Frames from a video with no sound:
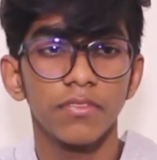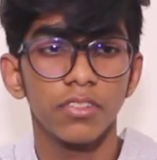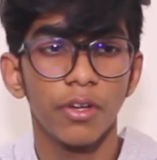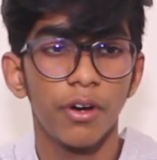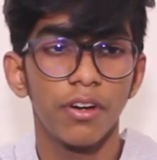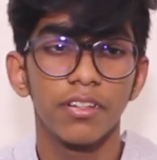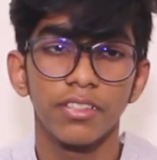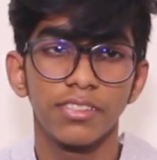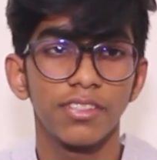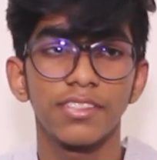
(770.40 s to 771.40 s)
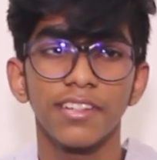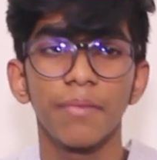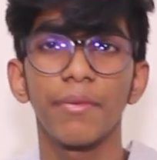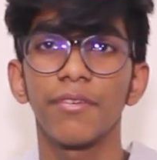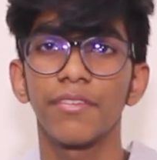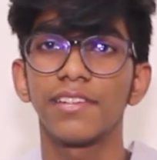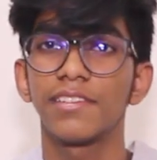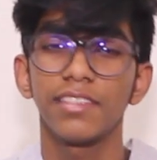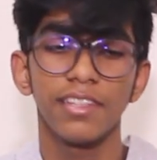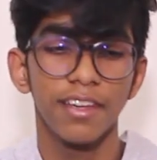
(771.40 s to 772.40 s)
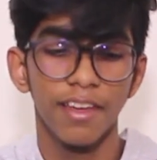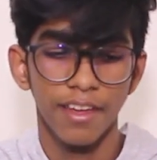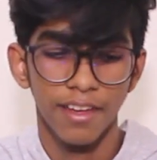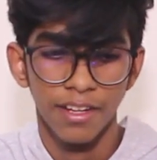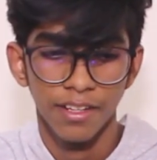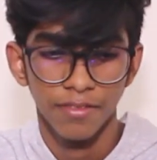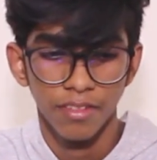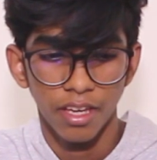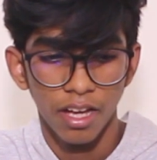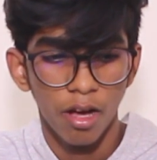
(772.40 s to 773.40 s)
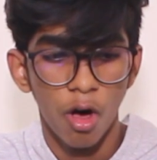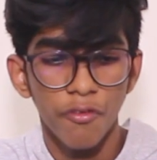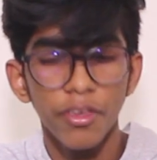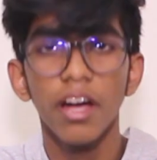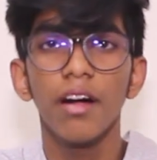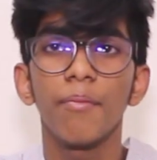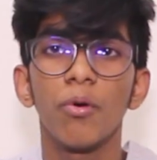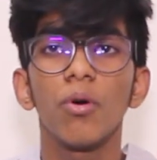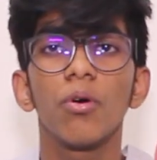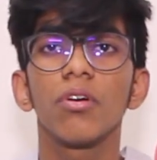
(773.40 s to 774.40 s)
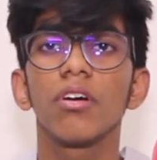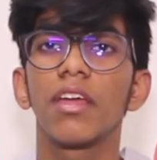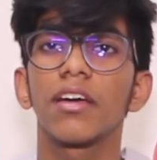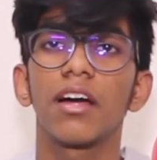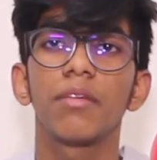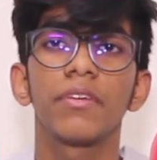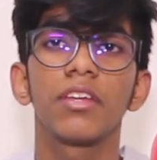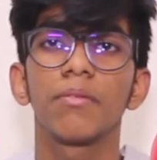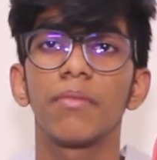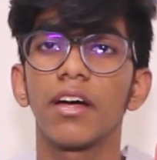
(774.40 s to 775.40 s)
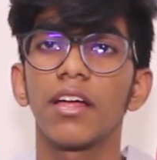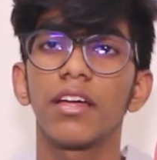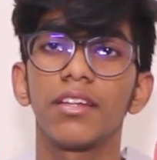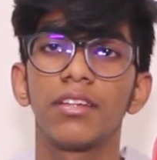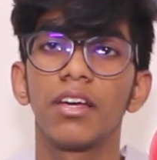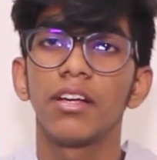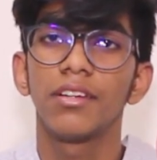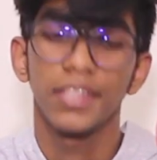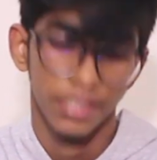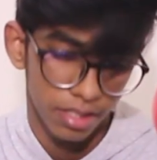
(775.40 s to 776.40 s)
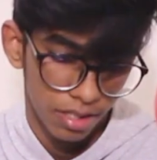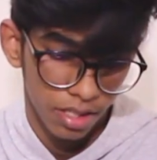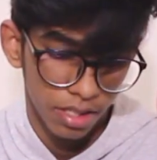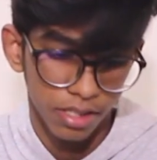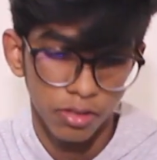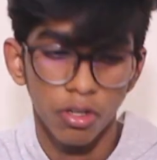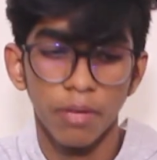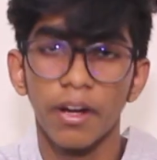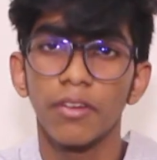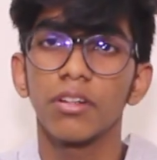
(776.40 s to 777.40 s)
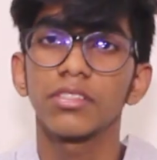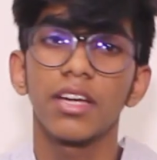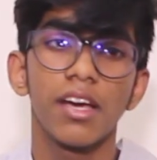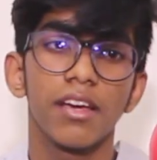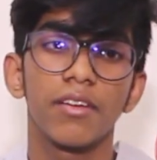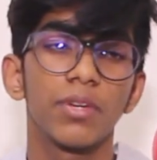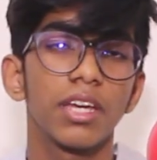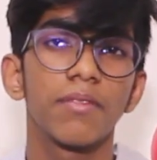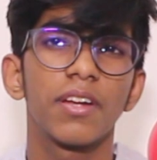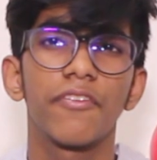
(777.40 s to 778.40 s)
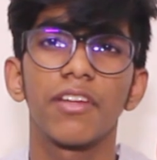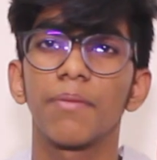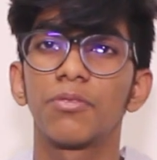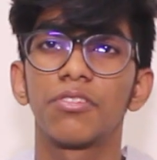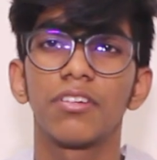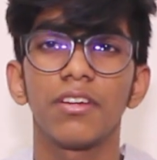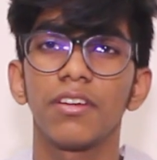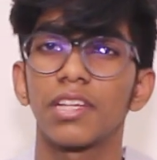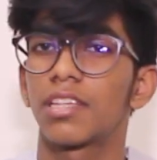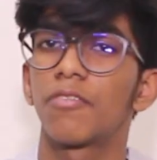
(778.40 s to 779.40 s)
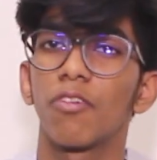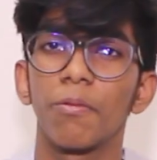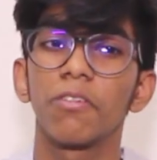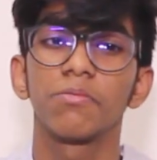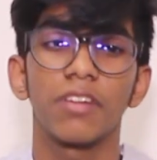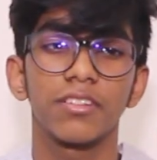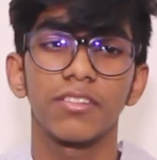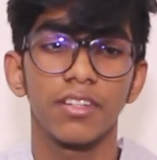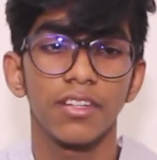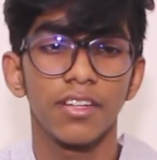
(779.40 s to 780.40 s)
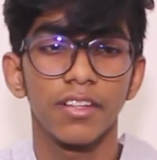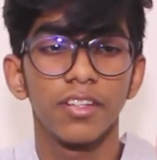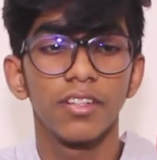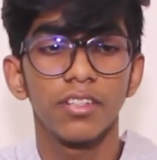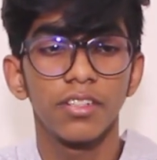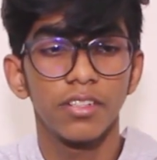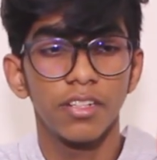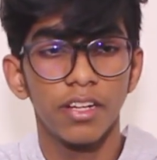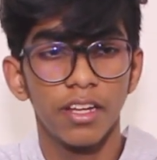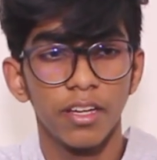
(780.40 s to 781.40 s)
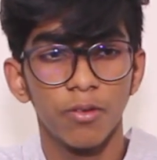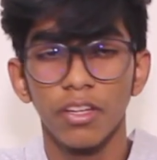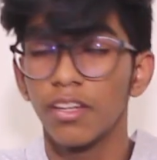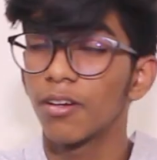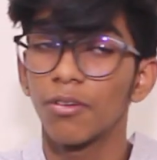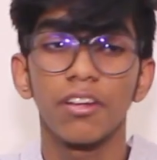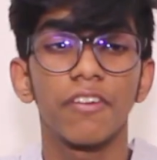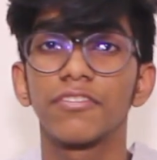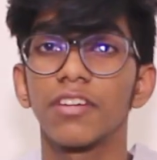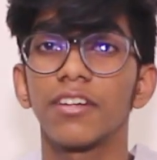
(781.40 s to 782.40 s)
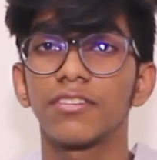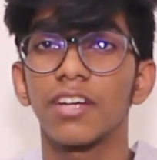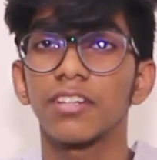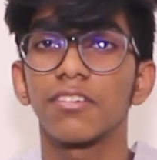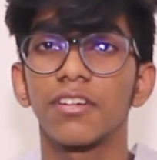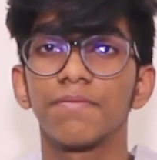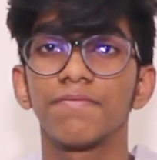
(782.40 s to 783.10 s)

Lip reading: So the second balloon, see, yeah, if you have more like aluminium and sodium hydroxide, you can fill up to 4 balloons actually, in a good enough size actually.